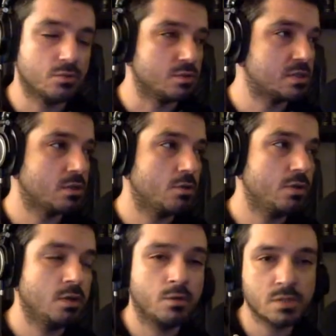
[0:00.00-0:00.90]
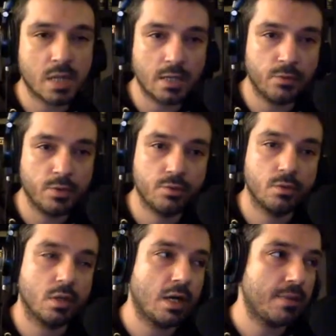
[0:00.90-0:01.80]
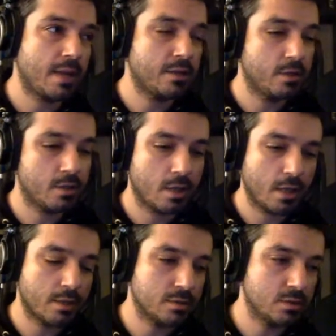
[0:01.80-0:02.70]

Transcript: So, Scotty went through a lot that year and,